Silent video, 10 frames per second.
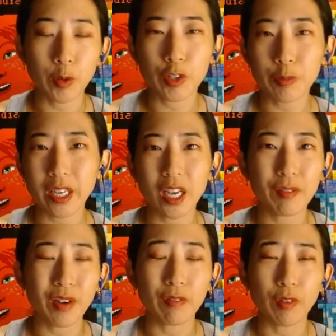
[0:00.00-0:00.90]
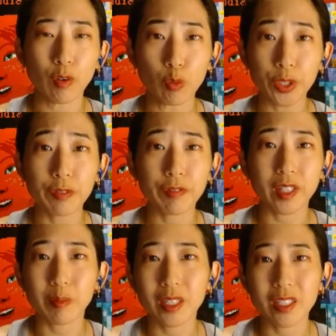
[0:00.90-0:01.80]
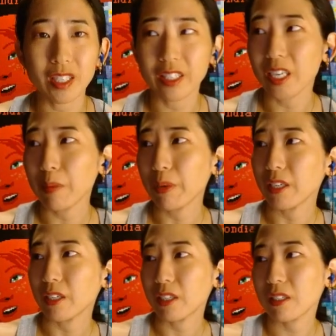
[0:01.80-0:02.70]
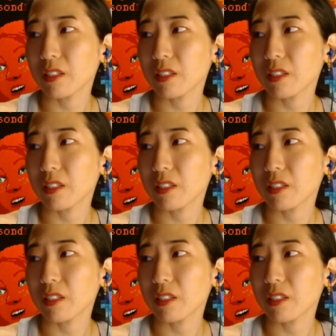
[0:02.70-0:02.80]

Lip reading: was made kind of a wood filament, and then I painted it.